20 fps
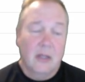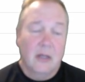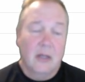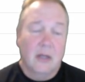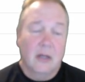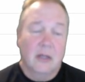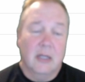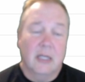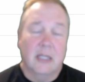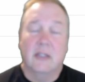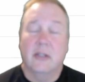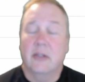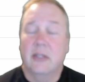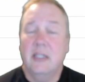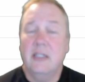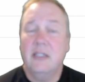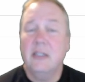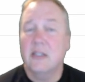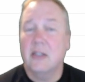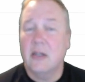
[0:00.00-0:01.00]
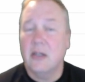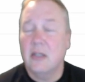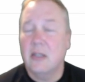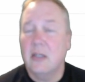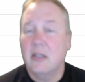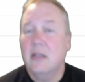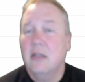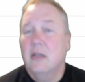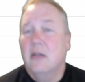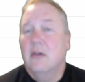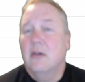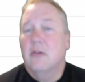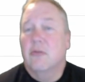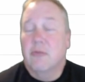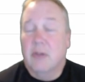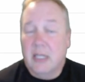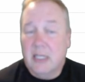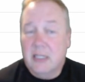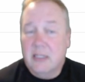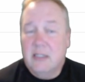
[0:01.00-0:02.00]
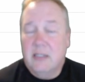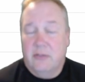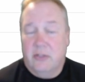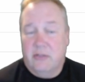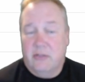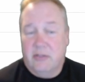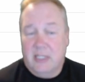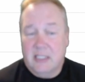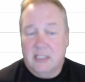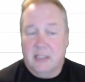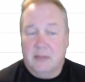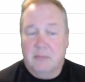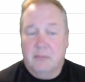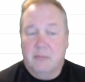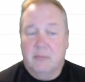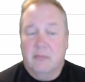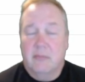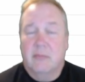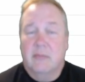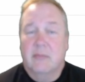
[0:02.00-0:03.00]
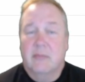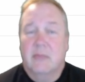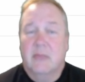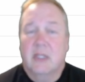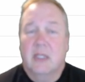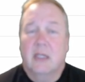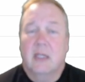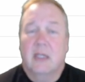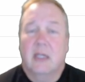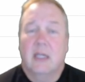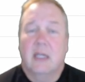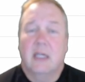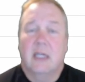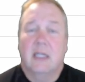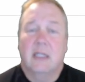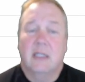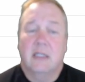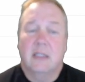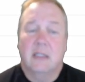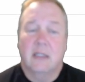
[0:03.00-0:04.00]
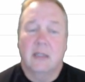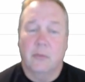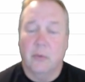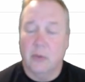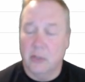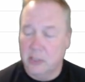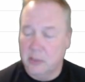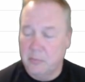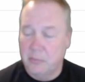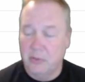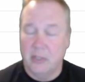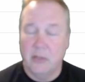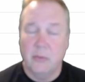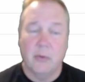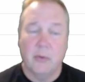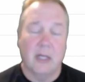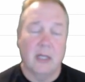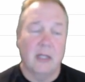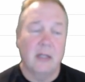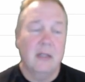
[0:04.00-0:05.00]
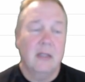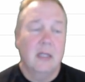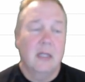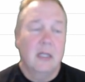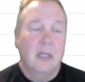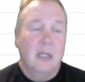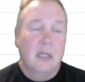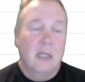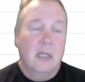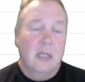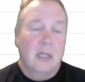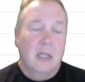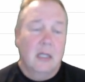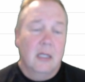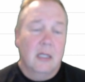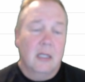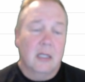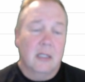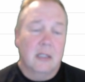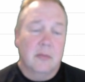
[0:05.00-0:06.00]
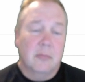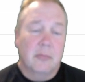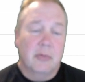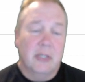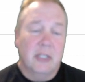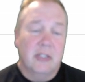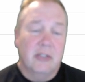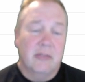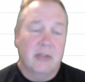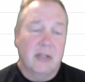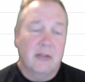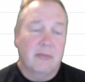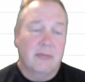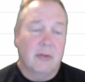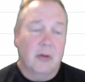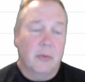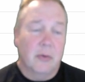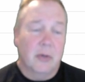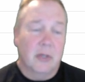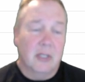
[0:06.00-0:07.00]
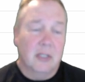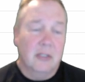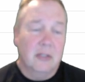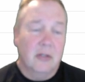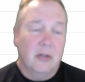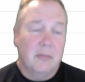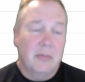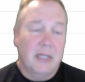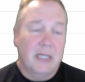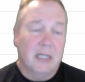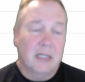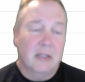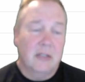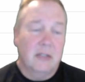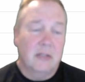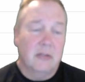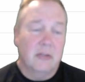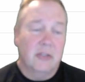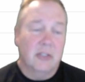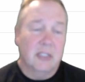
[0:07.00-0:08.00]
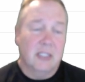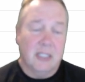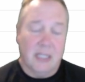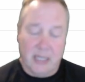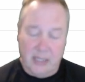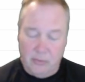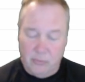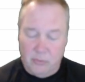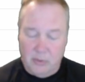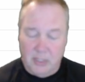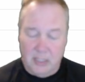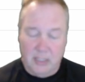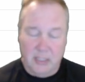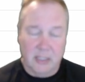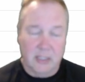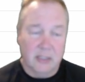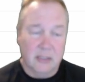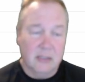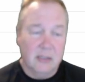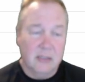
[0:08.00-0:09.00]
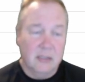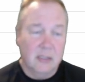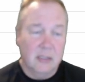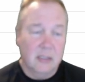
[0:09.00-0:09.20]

Okay, so this is all relative addressing, and it works pretty well. And it's pretty straightforward. Let's go back to just A1 here.